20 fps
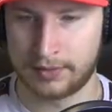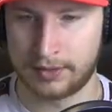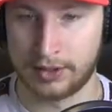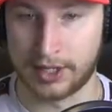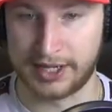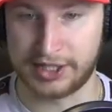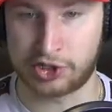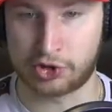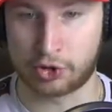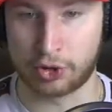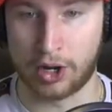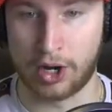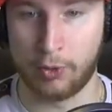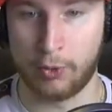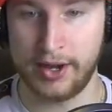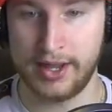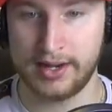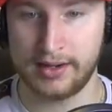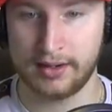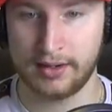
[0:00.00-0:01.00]
Nice draw
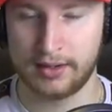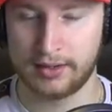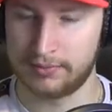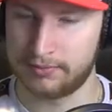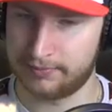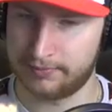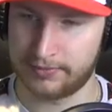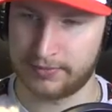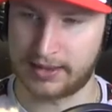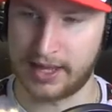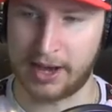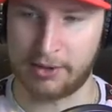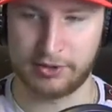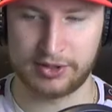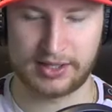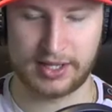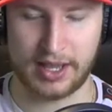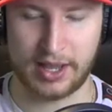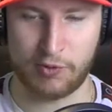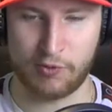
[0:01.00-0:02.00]
win. That
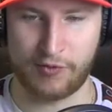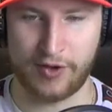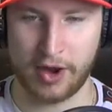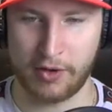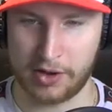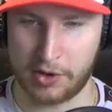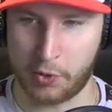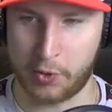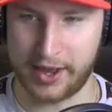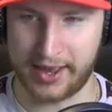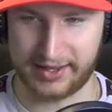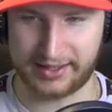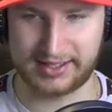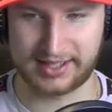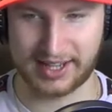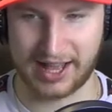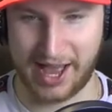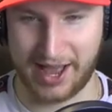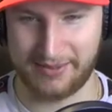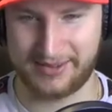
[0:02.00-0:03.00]
was a very weak
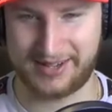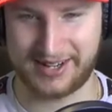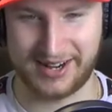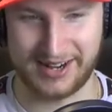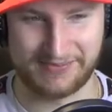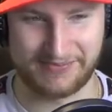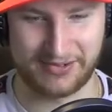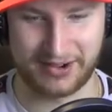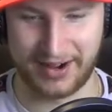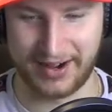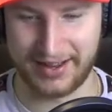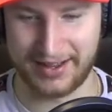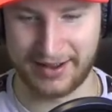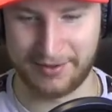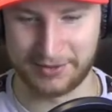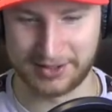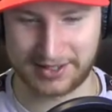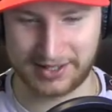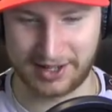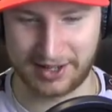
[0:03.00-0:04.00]
slap shot, Brady.
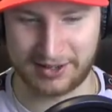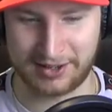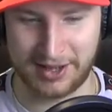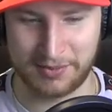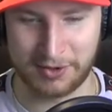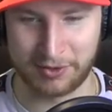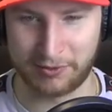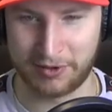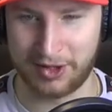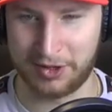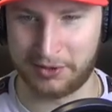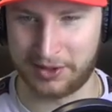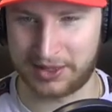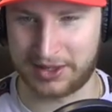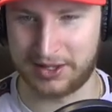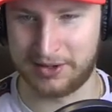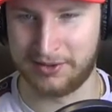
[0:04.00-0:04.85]
I'm just going to keep it real with